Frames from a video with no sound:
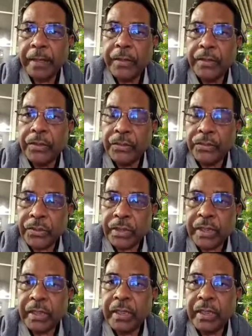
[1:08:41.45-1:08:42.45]
you
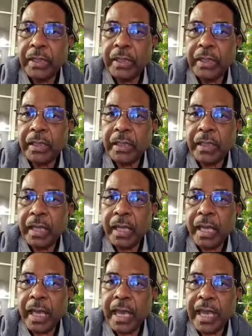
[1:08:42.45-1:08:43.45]
see,
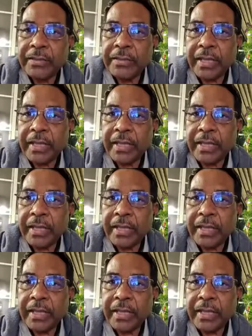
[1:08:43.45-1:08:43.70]
as